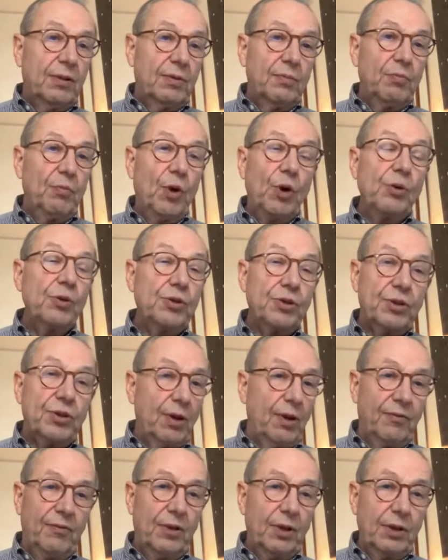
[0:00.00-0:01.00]
most
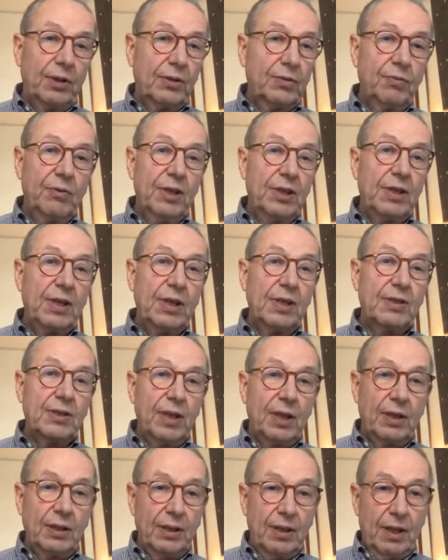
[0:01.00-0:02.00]
of the critics
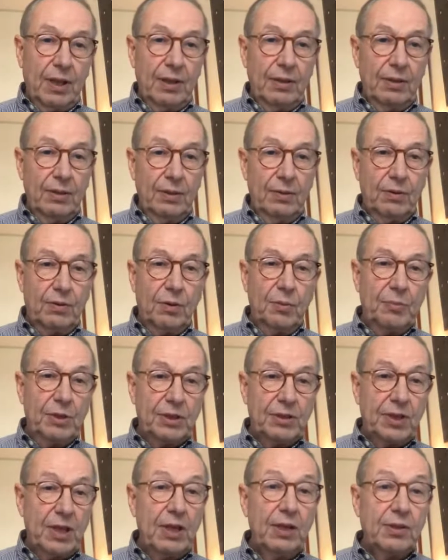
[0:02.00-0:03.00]
and
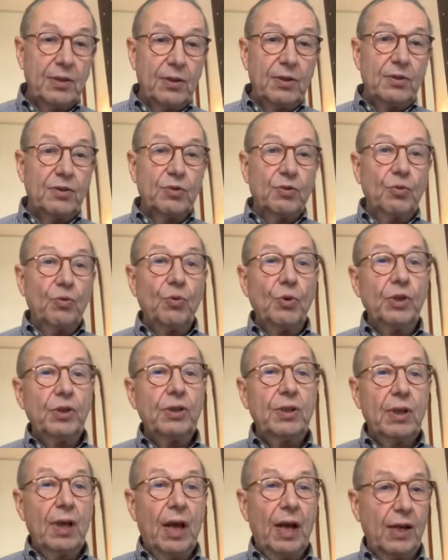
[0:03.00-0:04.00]
commentators would
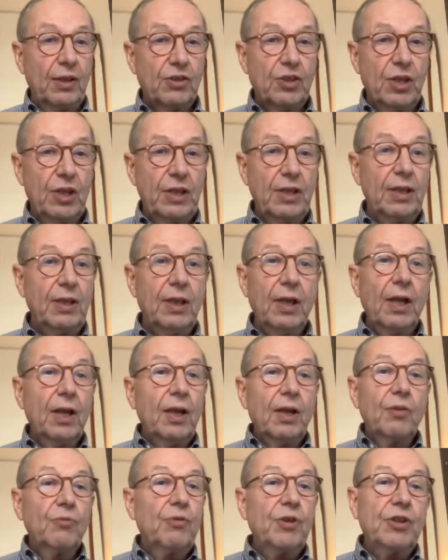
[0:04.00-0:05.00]
actually
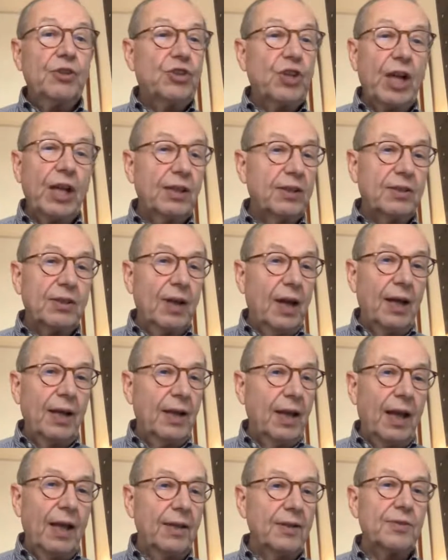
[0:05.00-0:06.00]
reject
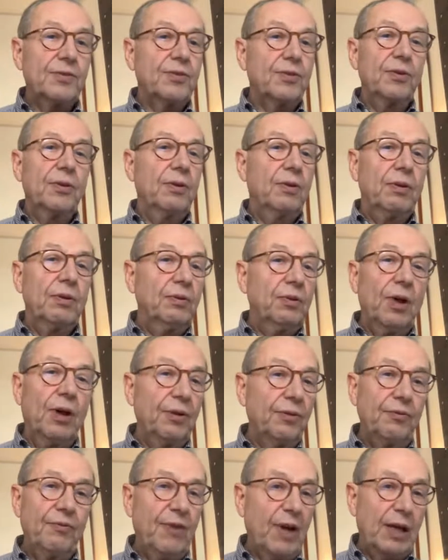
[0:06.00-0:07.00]
as
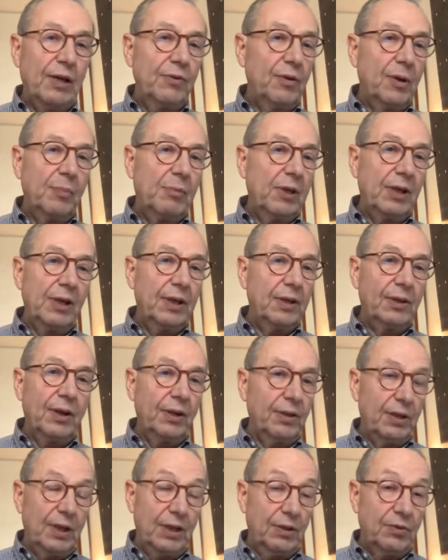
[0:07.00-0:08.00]
non-valuable and
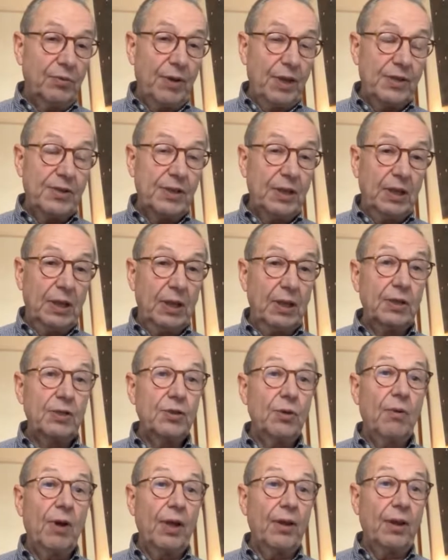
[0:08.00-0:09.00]
uninteresting. And
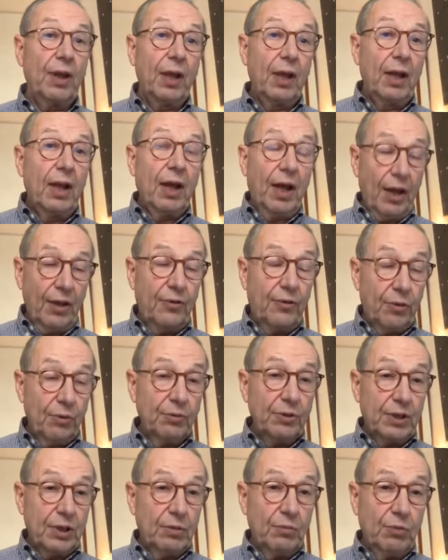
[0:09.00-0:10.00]
so I
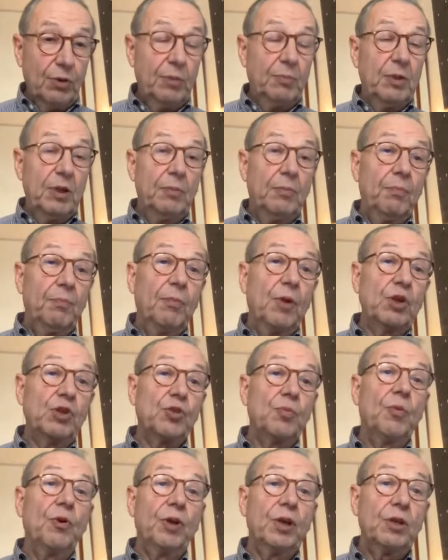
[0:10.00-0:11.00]
thought it would be
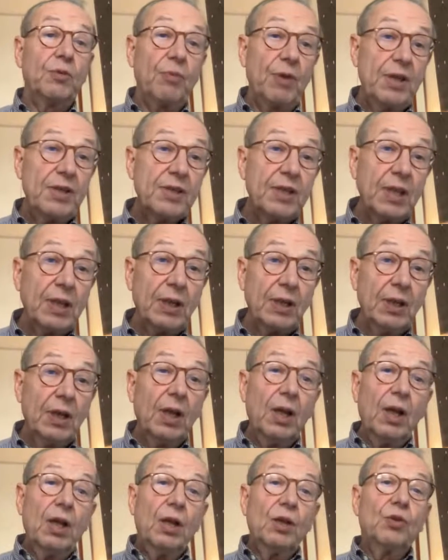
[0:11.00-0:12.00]
much more interesting
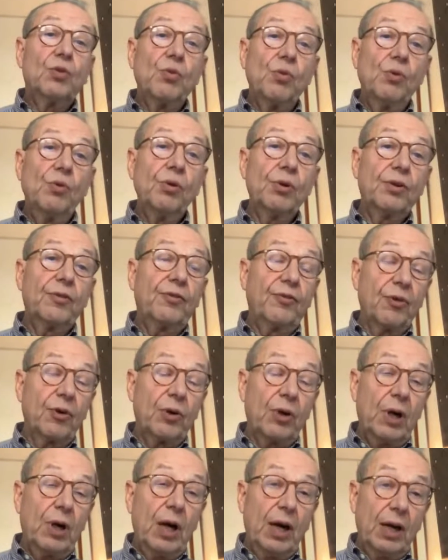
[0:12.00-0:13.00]
to look
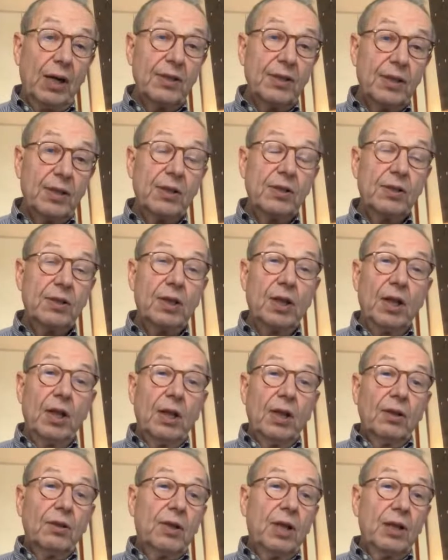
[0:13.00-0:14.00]
for artists
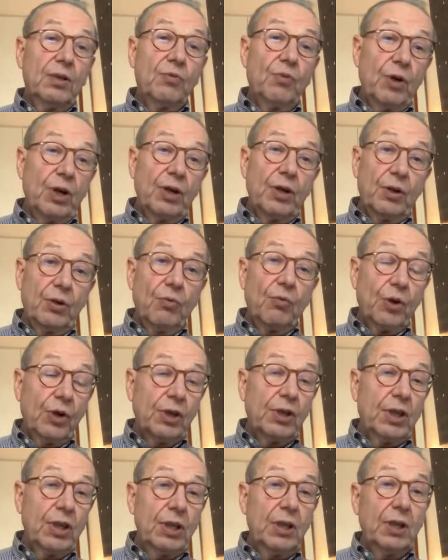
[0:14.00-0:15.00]
that were
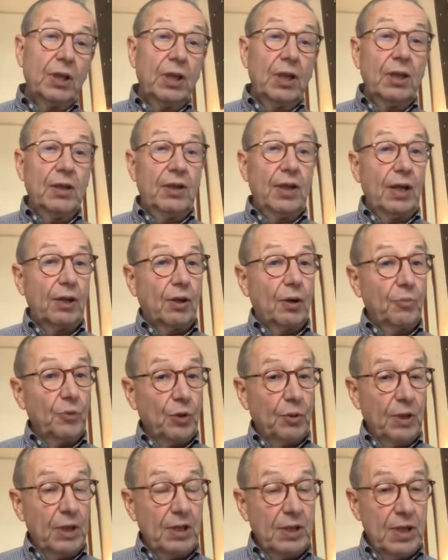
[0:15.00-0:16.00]
working in their
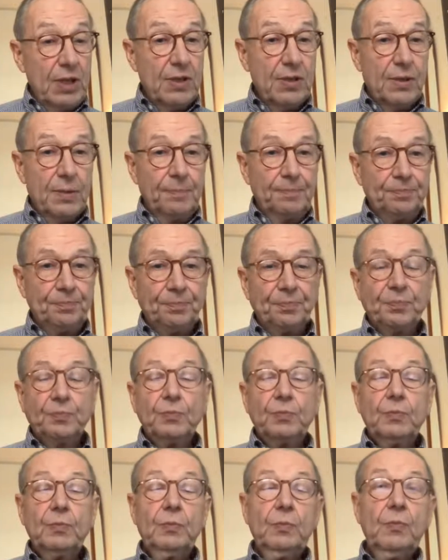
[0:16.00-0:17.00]
communities
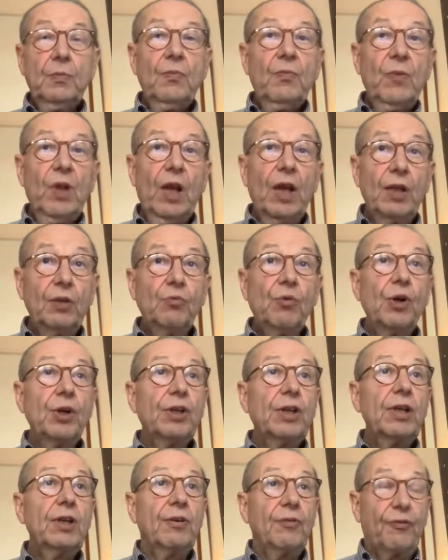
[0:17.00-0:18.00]
and
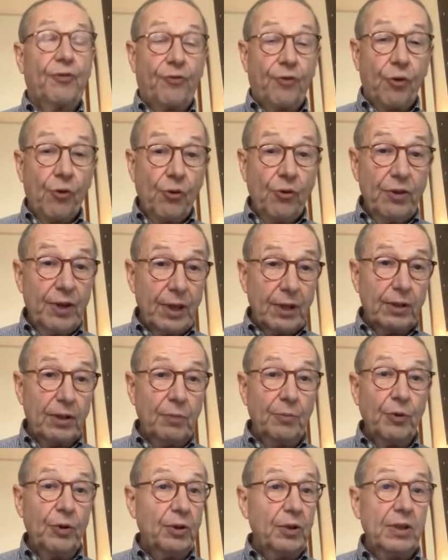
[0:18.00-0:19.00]
working for their
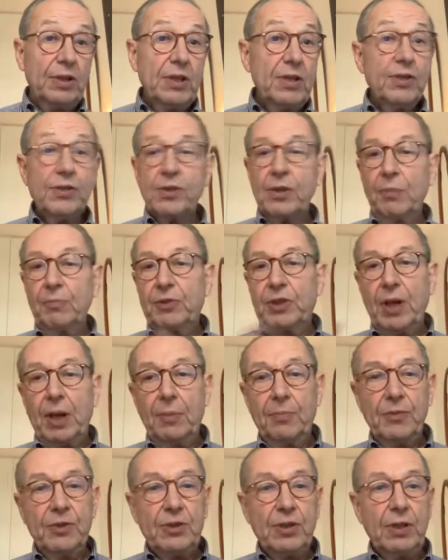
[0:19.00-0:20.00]
communities,
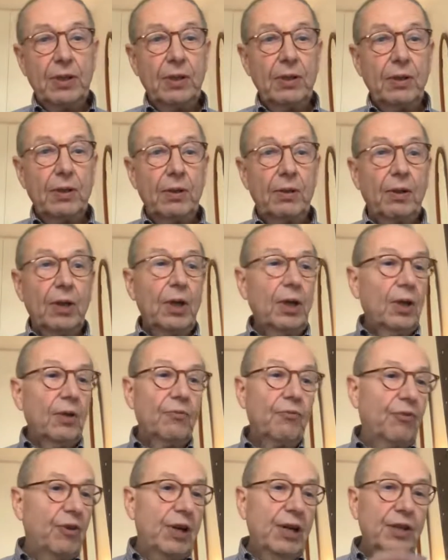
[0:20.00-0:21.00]
sometimes in a
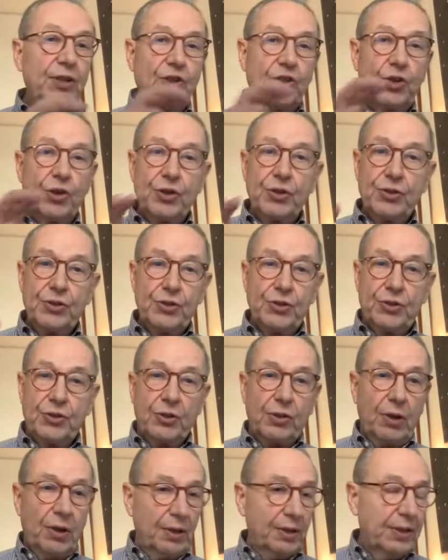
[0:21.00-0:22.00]
religious
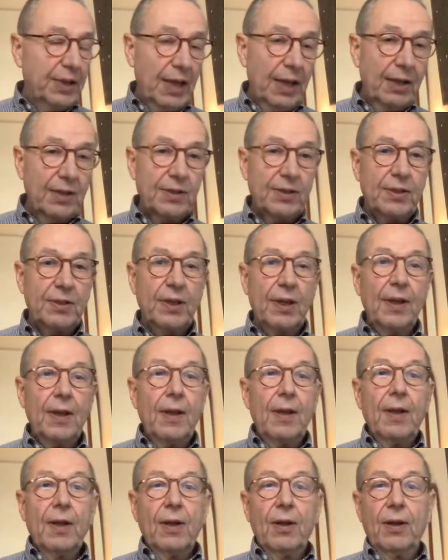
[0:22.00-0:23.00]
context
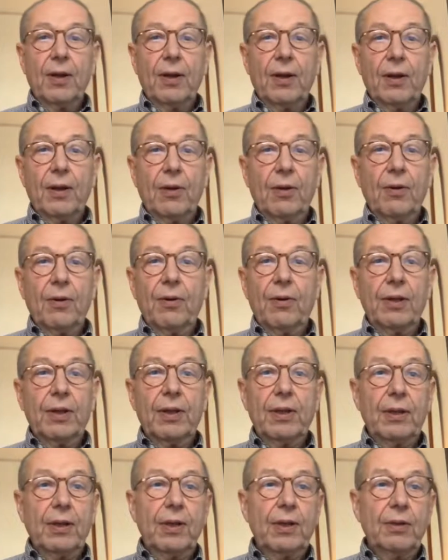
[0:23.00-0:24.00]
or
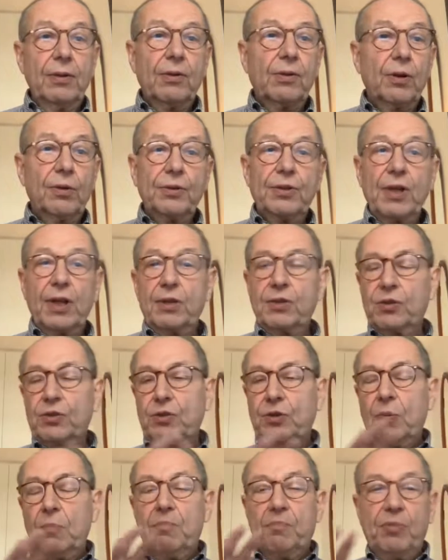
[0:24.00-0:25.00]
in a context
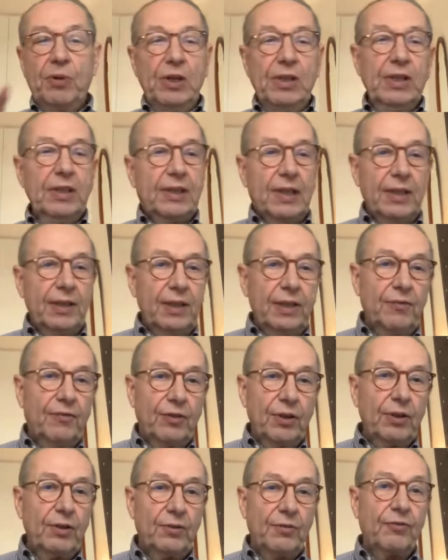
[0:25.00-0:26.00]
completely
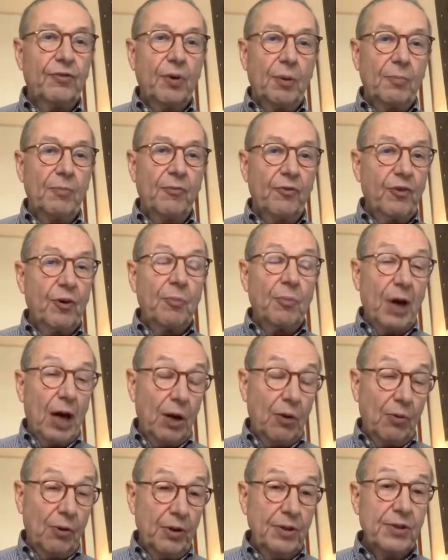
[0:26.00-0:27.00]
different from
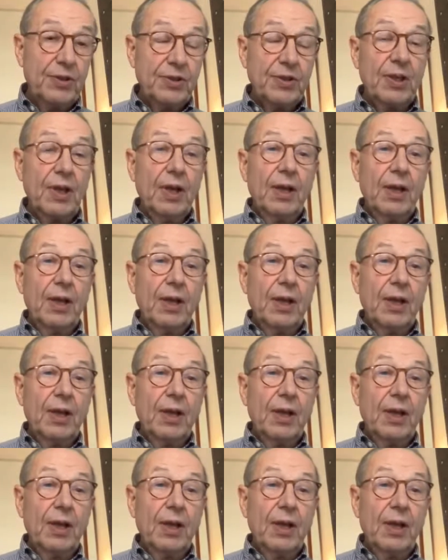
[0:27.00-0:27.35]
ours,